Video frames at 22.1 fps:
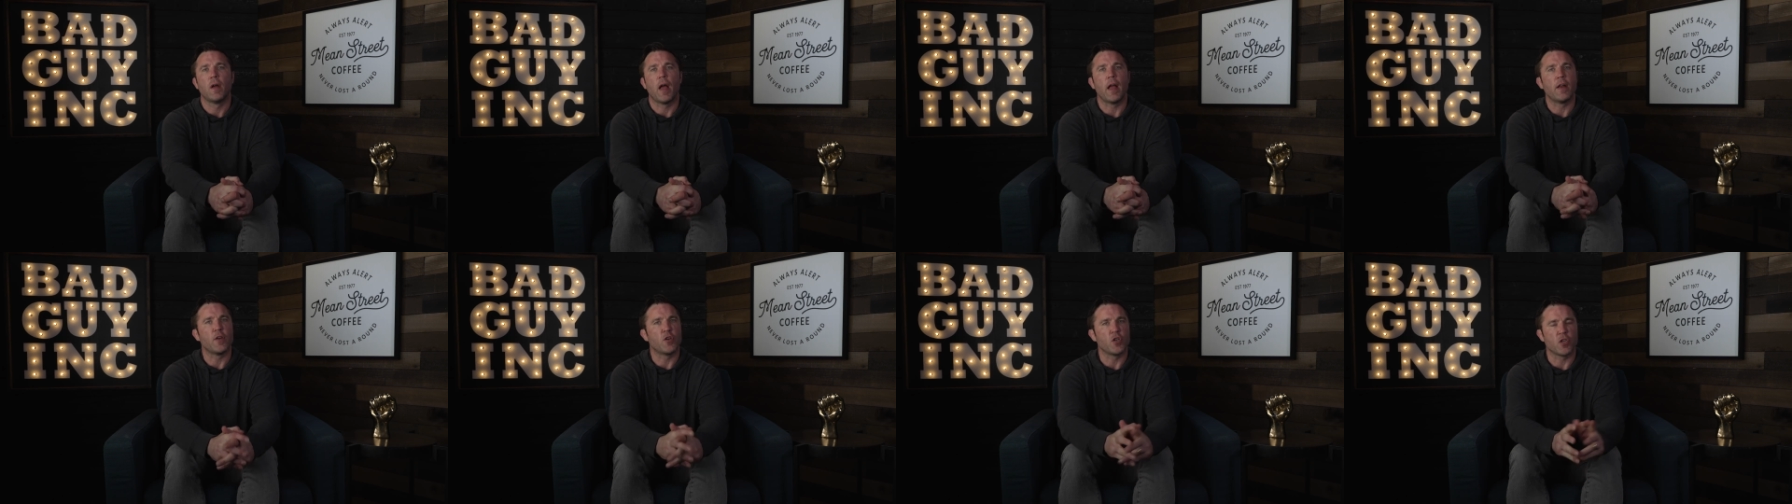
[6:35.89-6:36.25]

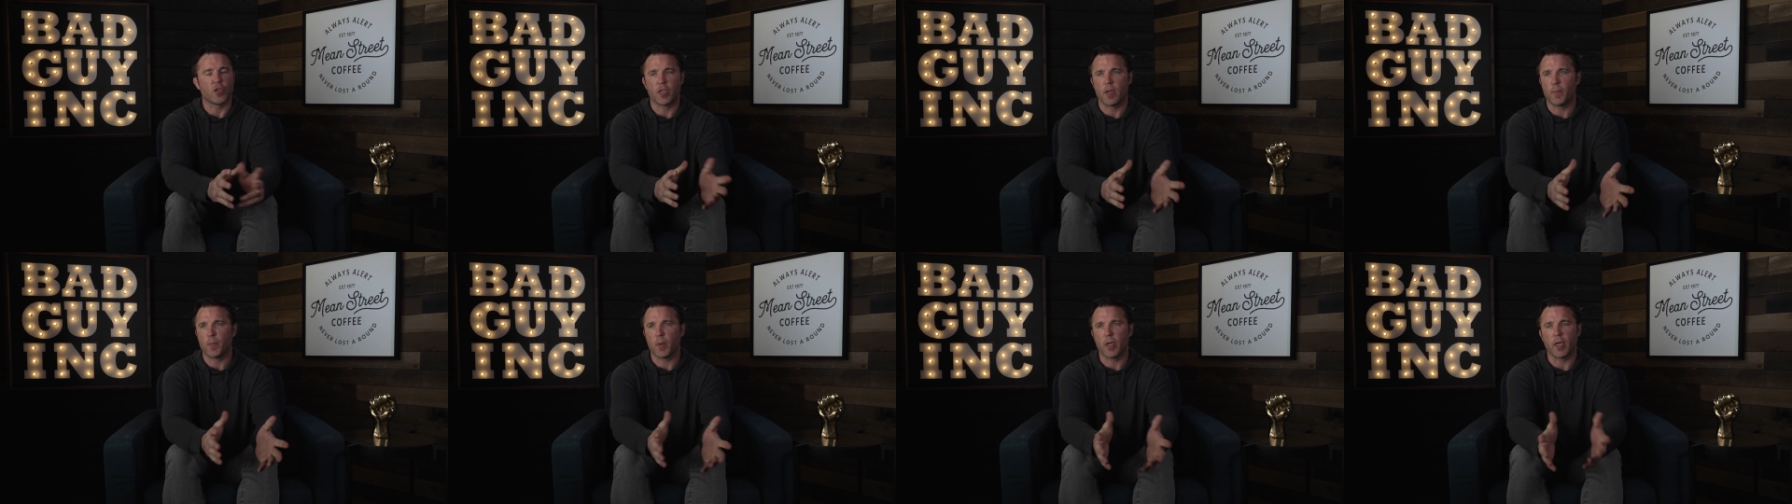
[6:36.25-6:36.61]
and
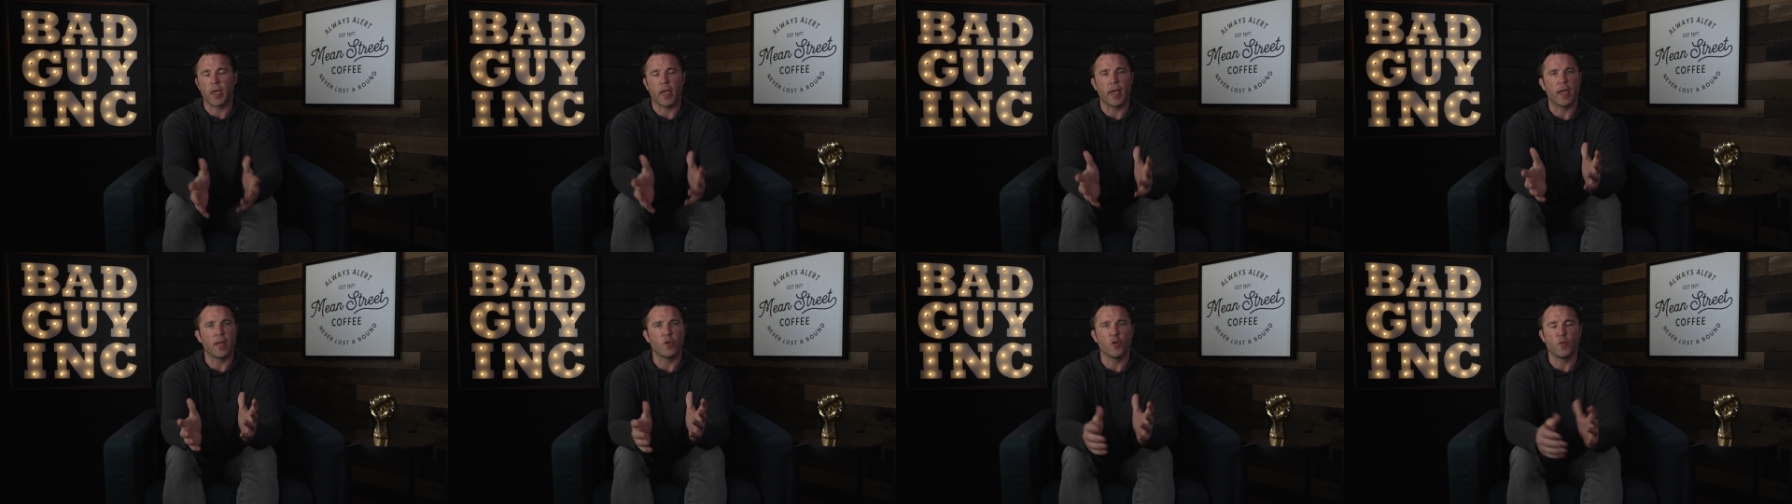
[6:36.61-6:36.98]
just simply
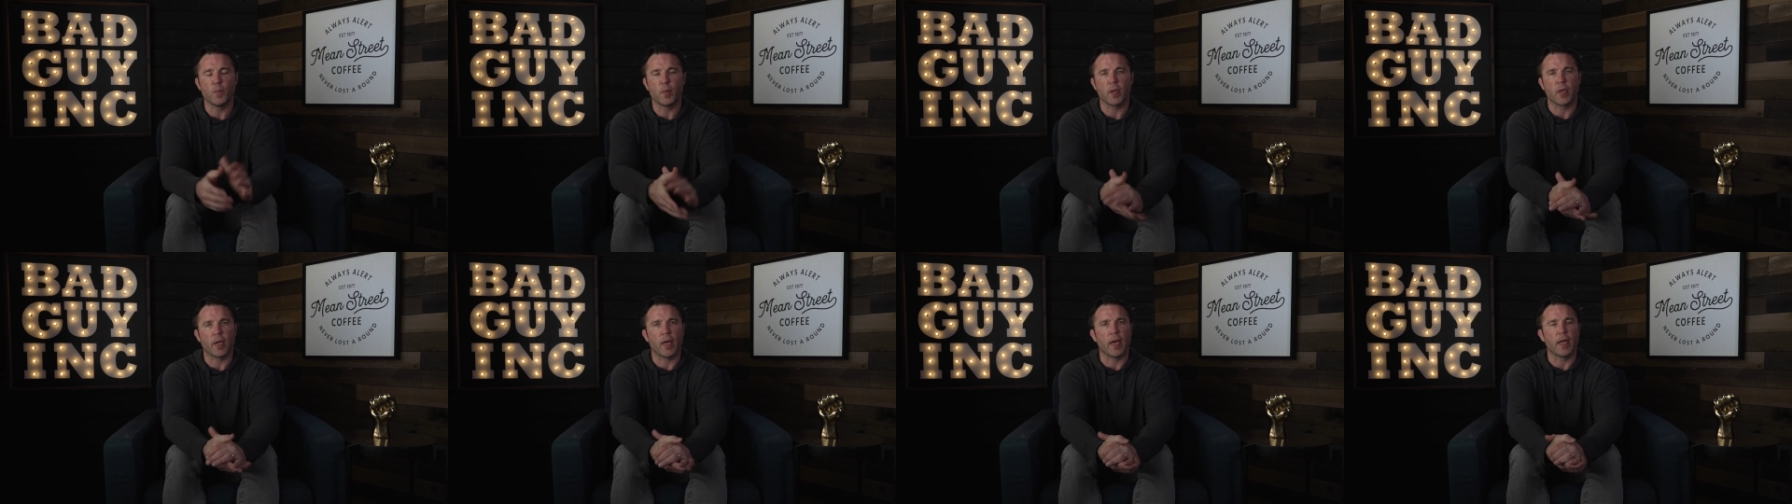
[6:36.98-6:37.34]
can't
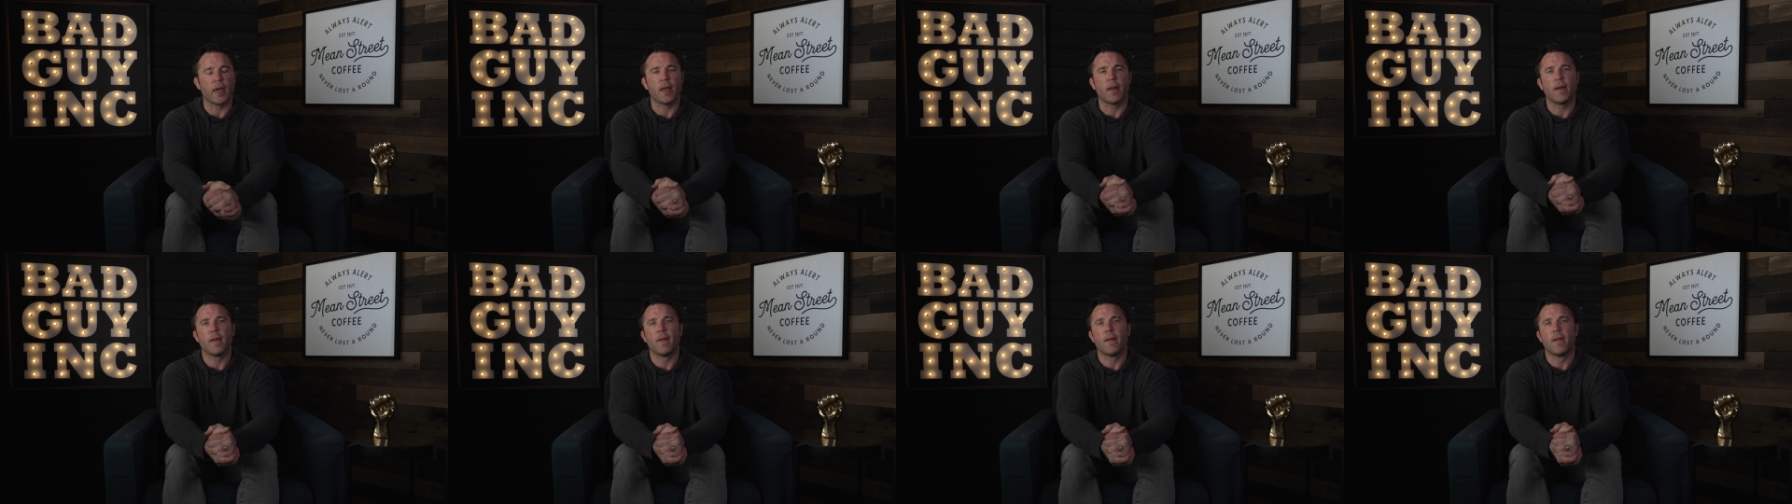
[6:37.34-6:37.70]
duplicate
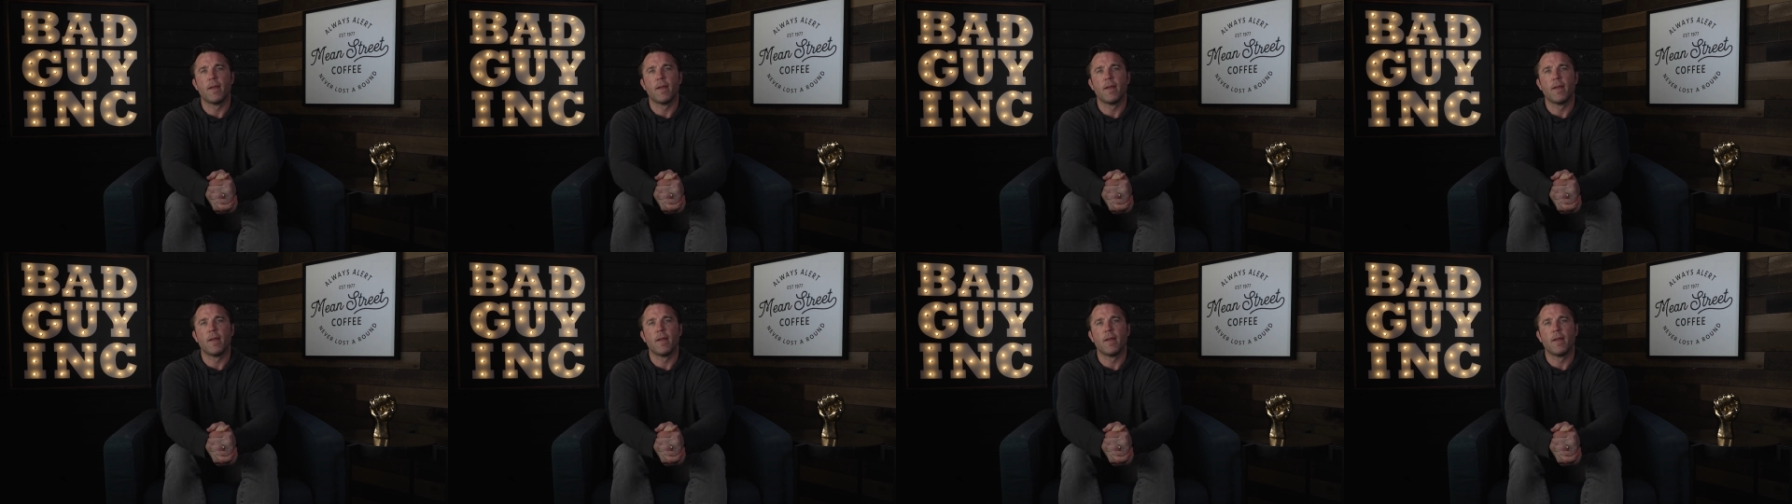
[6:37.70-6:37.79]
it.